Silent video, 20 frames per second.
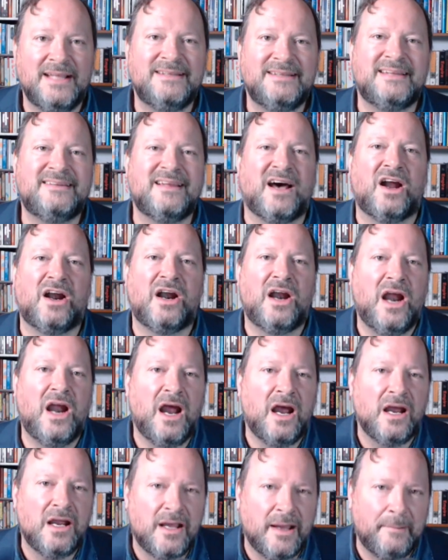that are
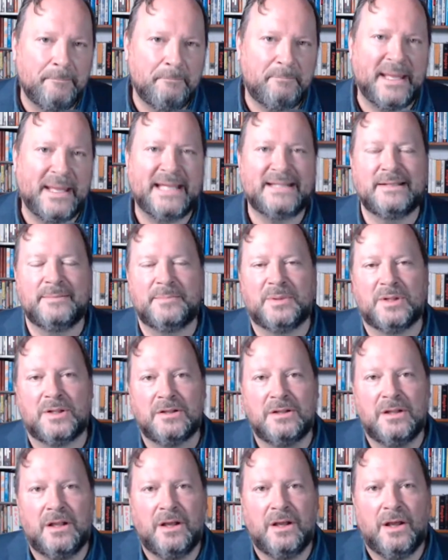
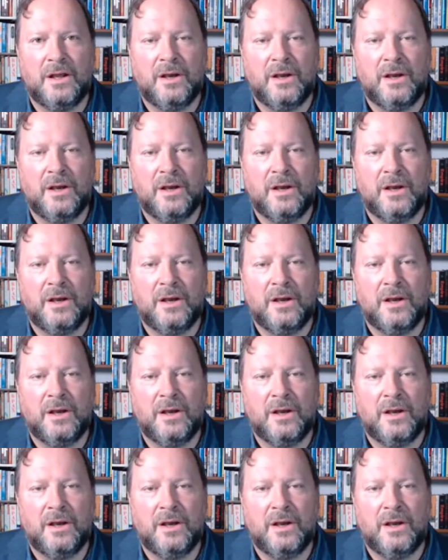compatible